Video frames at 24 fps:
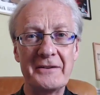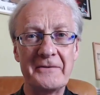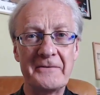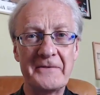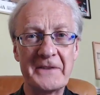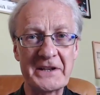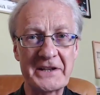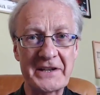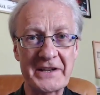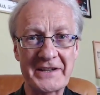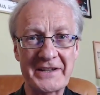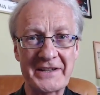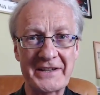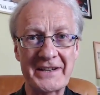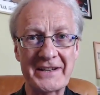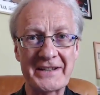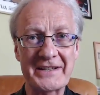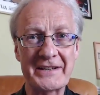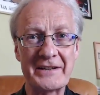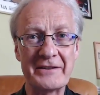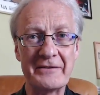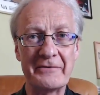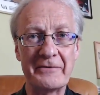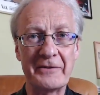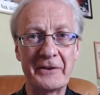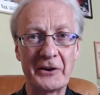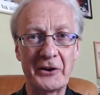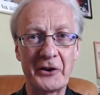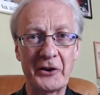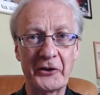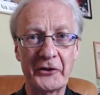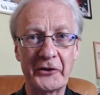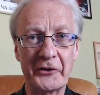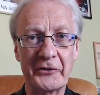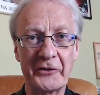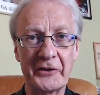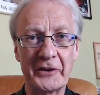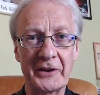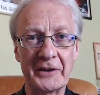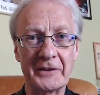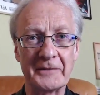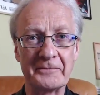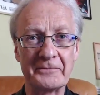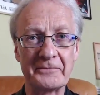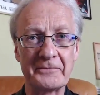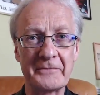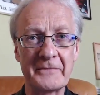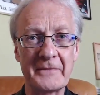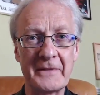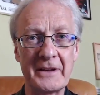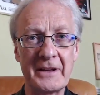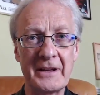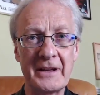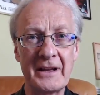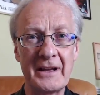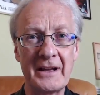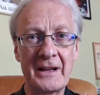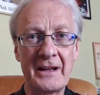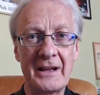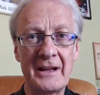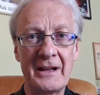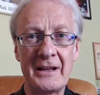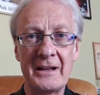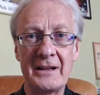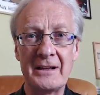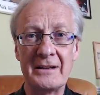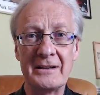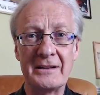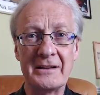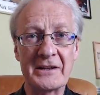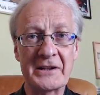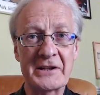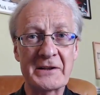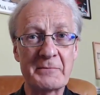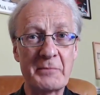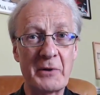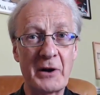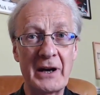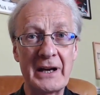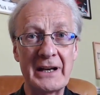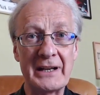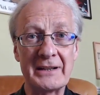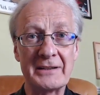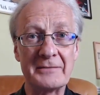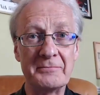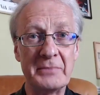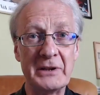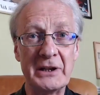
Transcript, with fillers: physicist and philosopher. Despite